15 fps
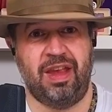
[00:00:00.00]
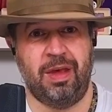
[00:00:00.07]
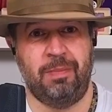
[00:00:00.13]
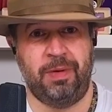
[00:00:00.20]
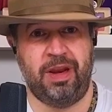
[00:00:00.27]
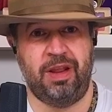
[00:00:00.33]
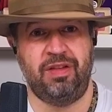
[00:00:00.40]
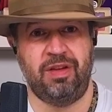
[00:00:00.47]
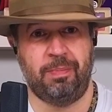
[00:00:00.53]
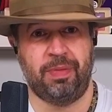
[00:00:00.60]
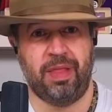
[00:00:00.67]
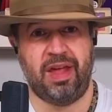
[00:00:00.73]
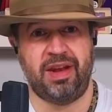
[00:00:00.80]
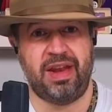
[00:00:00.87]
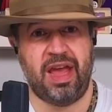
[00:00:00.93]
a bit in your
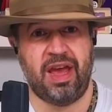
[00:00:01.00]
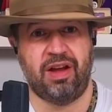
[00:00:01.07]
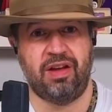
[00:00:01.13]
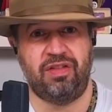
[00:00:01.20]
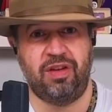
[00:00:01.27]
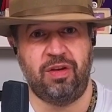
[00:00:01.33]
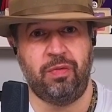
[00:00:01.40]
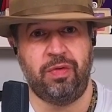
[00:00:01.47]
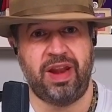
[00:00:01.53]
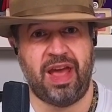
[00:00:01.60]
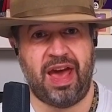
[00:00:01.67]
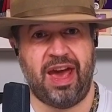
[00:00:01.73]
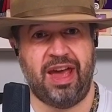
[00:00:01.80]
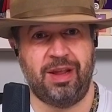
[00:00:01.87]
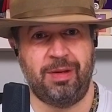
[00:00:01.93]
blood now, because you were in
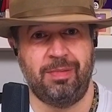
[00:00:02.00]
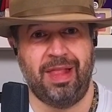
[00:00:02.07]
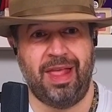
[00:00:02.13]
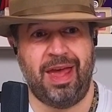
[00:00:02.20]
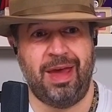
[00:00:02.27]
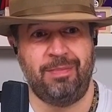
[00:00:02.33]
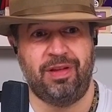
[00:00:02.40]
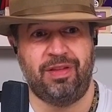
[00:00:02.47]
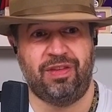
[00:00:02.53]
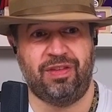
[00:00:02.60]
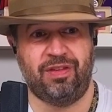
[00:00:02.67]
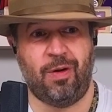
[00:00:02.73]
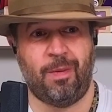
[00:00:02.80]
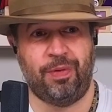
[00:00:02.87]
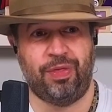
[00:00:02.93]
Adam Lambert's
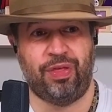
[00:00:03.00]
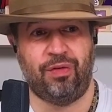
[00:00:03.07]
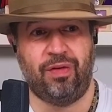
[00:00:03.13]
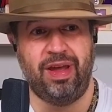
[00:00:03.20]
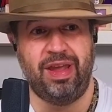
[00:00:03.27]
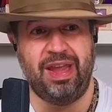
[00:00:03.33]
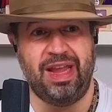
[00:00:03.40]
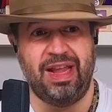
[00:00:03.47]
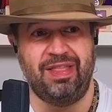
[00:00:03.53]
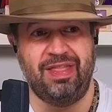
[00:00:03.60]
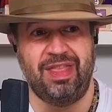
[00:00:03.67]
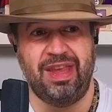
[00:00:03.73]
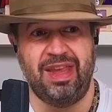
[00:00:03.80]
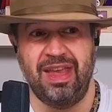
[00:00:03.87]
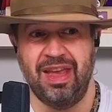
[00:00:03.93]
top 3
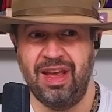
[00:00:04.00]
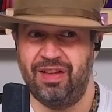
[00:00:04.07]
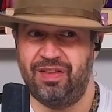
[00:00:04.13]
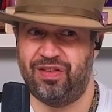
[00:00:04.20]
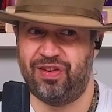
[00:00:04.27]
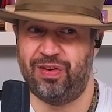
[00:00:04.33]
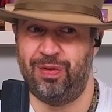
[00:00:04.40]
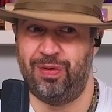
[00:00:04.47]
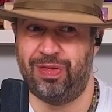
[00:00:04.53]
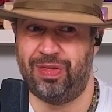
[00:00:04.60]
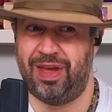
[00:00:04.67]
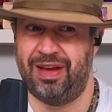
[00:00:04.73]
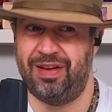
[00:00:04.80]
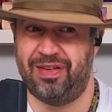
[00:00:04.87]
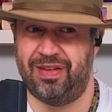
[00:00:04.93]
in the
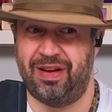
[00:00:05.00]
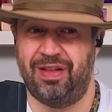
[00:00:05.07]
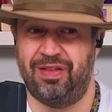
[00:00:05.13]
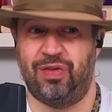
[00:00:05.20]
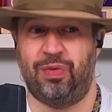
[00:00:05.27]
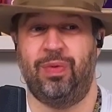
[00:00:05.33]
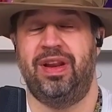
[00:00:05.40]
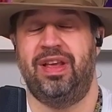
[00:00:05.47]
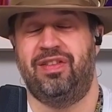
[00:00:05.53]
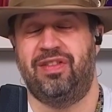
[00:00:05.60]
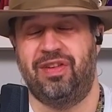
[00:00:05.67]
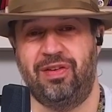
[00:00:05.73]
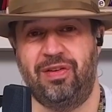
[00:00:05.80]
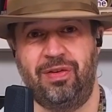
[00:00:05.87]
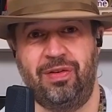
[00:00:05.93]

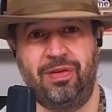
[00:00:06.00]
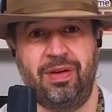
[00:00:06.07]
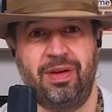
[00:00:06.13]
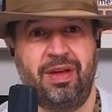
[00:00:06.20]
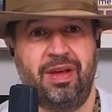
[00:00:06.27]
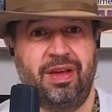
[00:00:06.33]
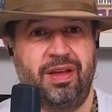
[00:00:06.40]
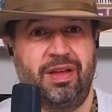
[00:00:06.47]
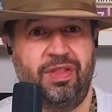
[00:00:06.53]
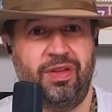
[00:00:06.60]
2022 The